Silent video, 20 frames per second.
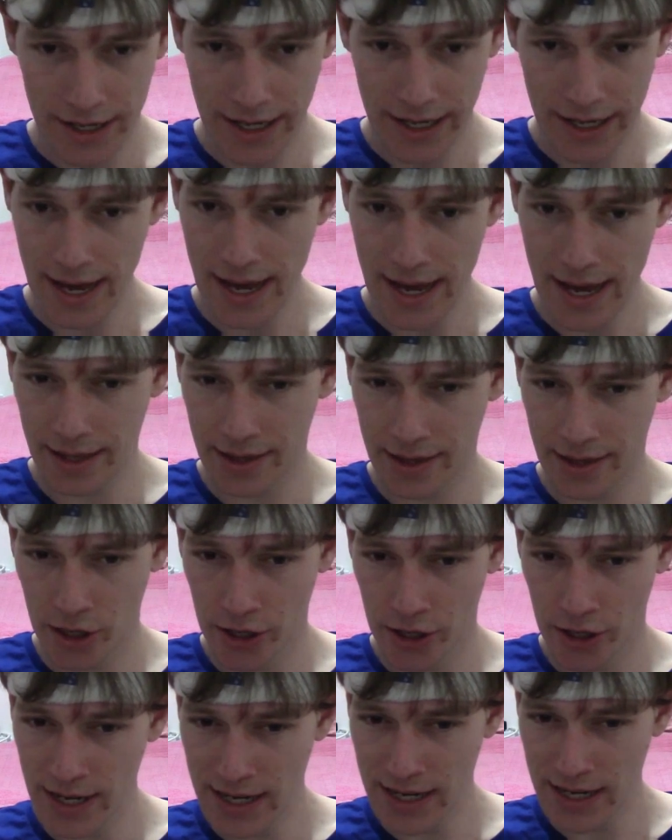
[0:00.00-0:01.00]

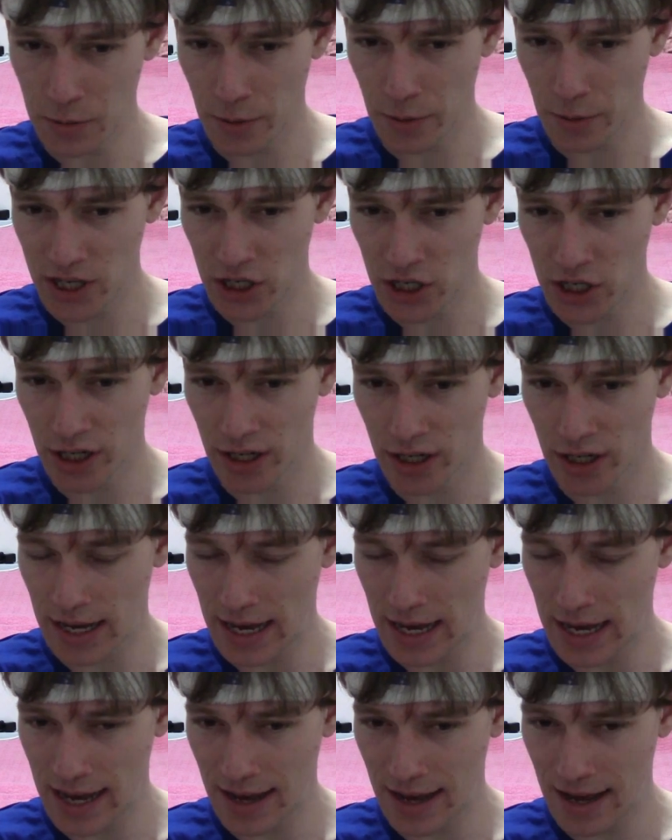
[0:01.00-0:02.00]
Okay, so next
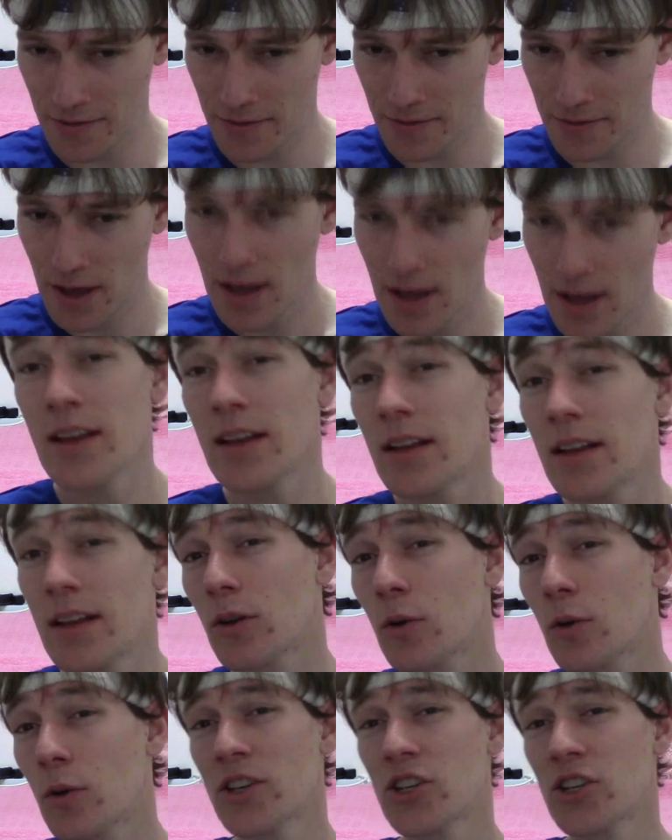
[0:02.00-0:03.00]
question I have,
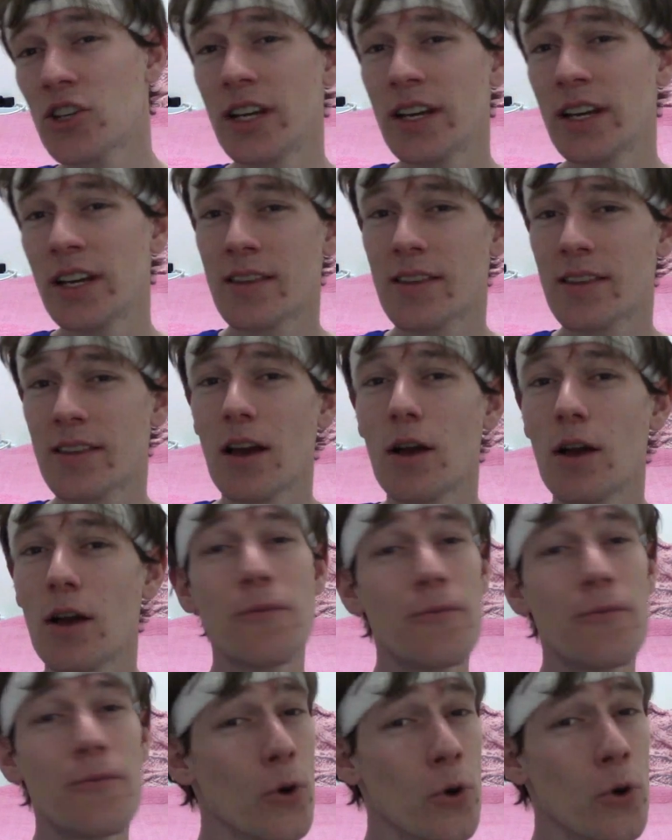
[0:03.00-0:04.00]
the question
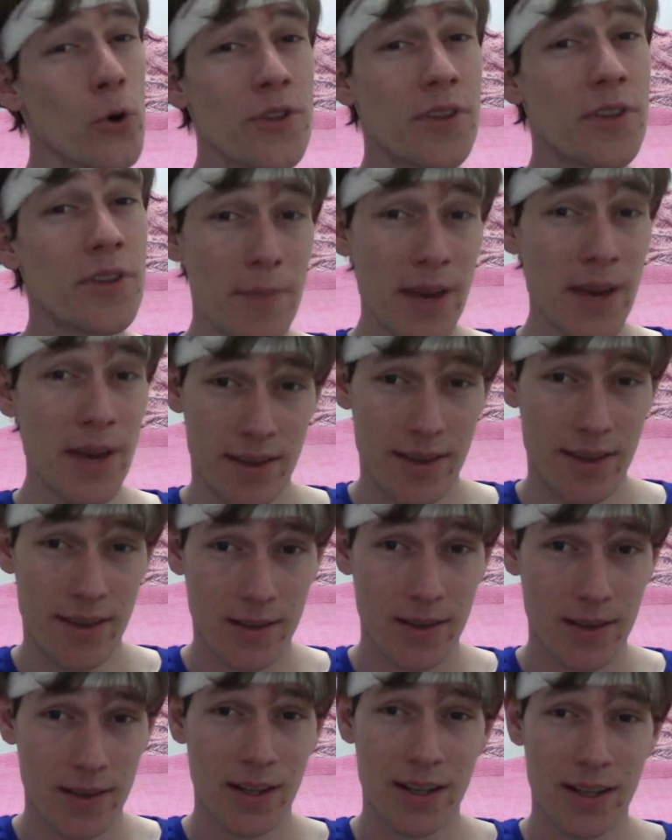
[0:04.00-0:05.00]
is foods
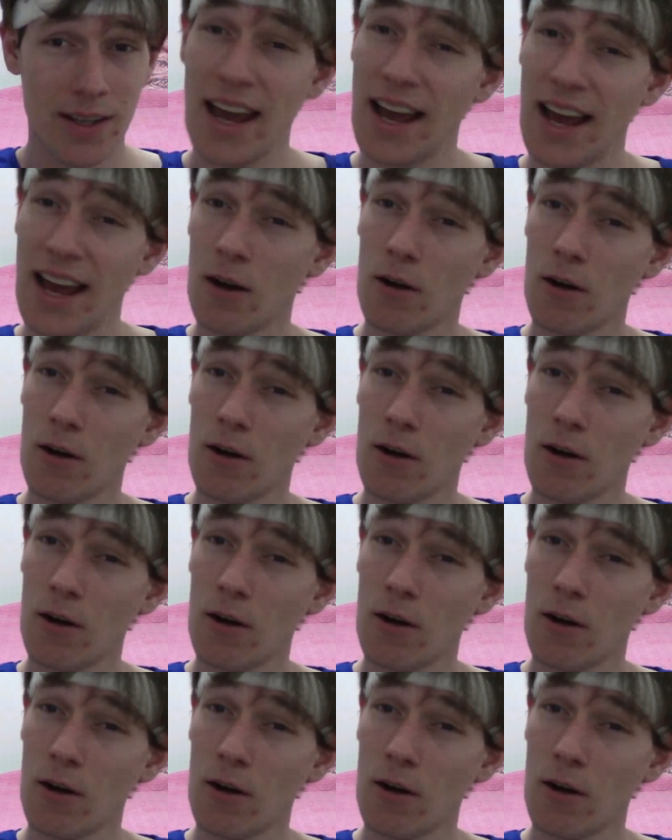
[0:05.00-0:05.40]
missed.